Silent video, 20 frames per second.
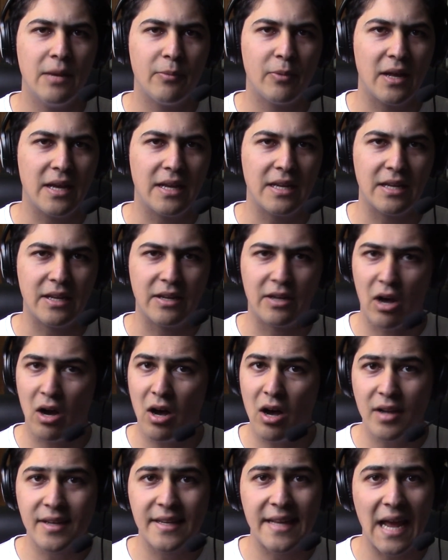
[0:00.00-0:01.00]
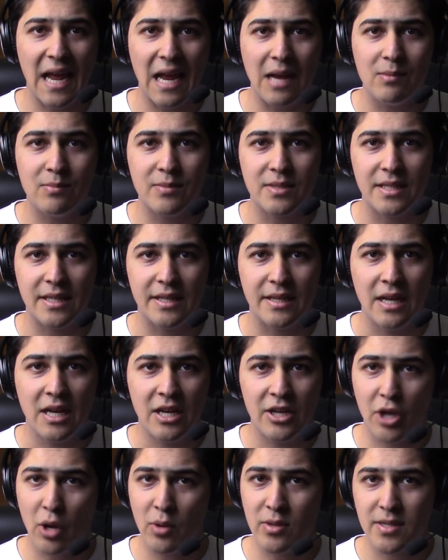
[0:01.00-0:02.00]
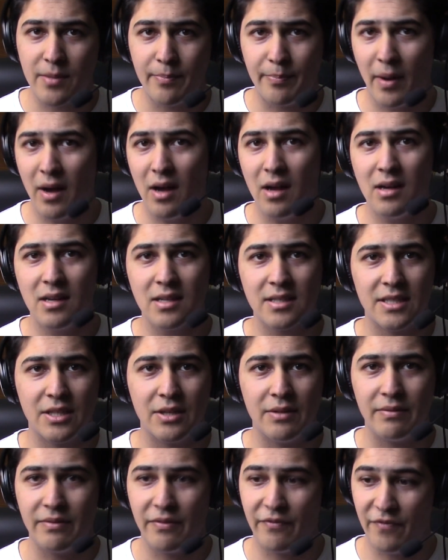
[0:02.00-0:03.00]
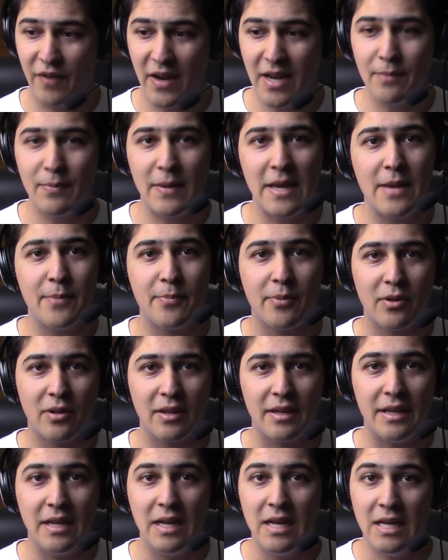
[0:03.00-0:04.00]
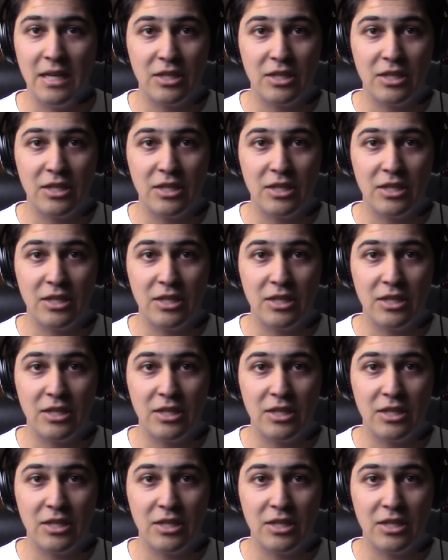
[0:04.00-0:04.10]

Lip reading: play card games and go into bars and fight people and